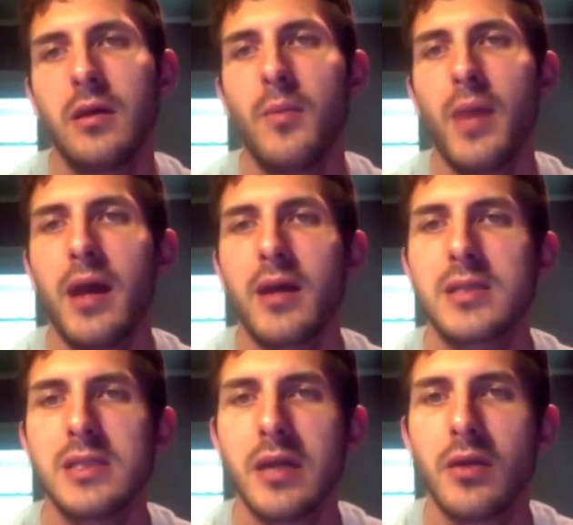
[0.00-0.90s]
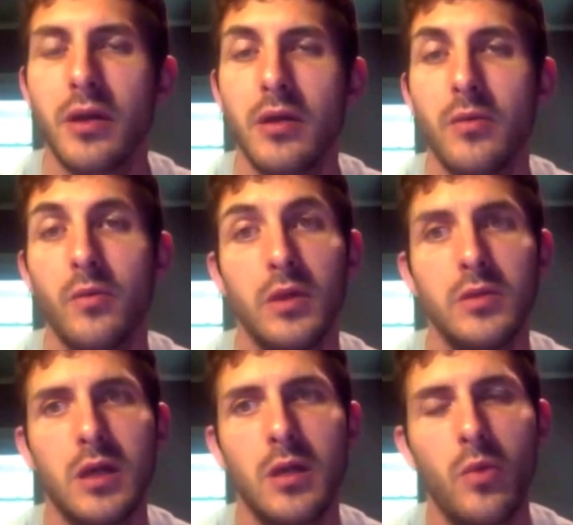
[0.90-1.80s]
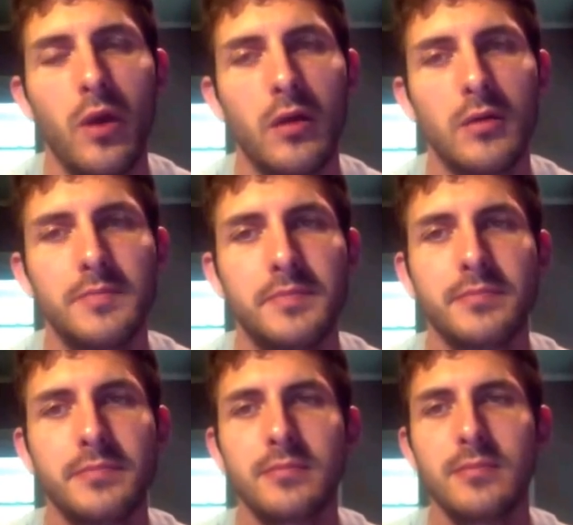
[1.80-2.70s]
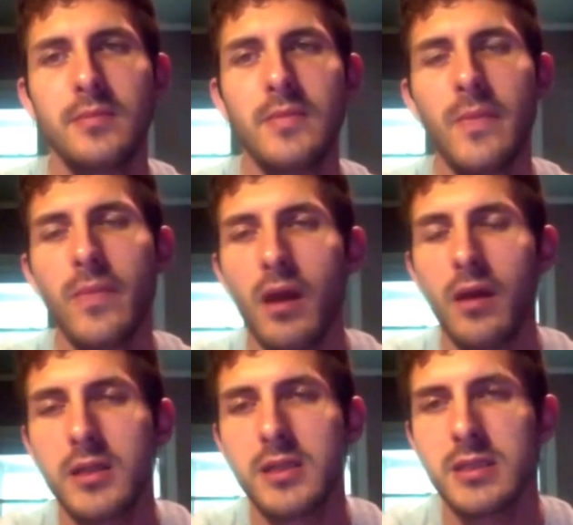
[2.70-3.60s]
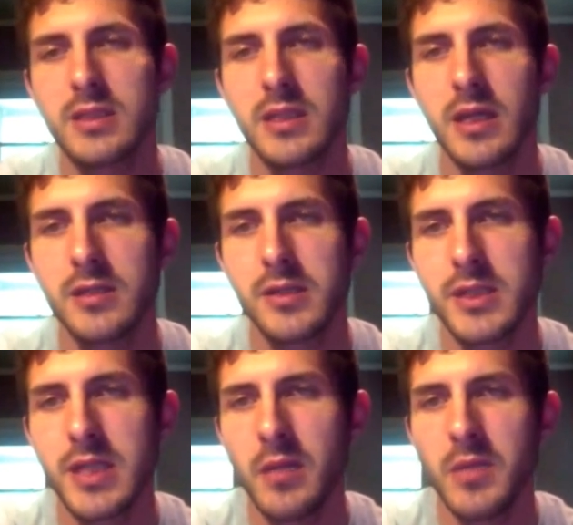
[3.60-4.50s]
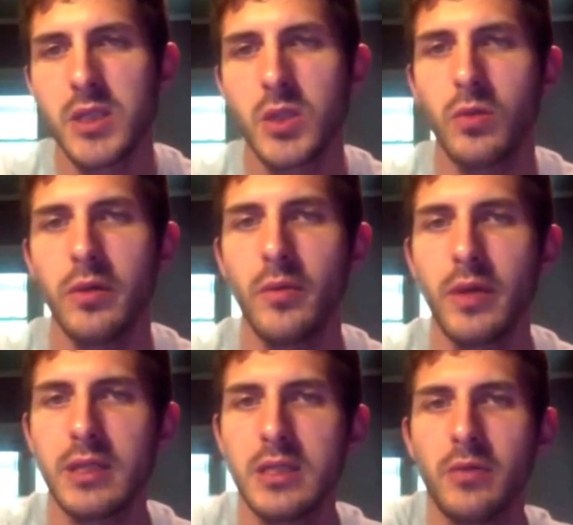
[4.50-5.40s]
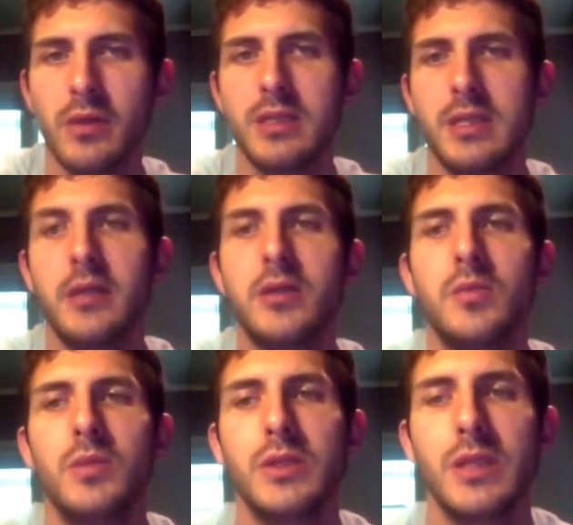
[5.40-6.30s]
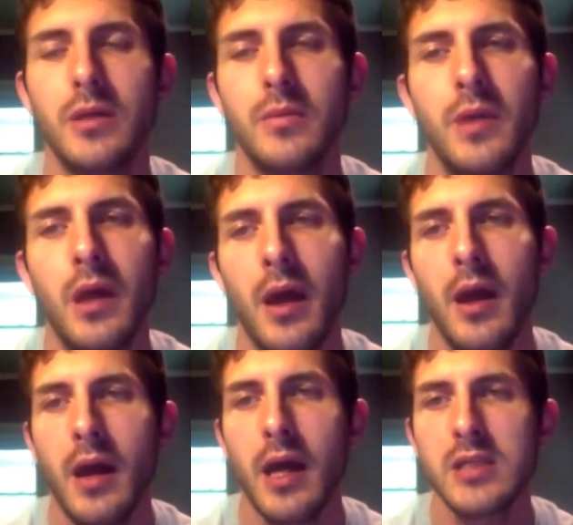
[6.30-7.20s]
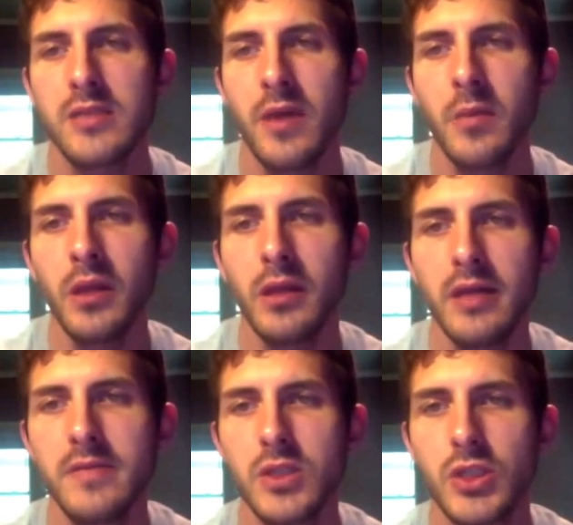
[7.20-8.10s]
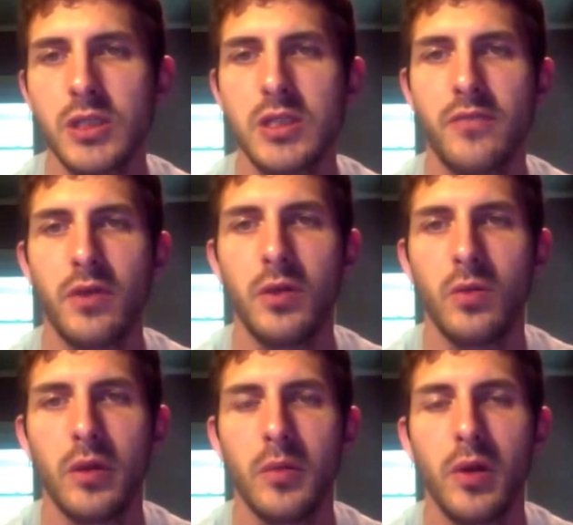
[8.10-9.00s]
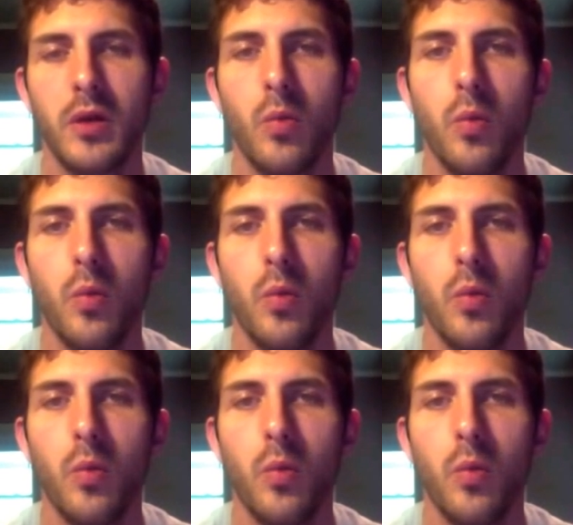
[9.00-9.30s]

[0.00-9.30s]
Max, snickering, you taught him well. Allison says, let's get him to school and then we can deal with the Sanderson Museum. As the family leaves and shuts the front door, the book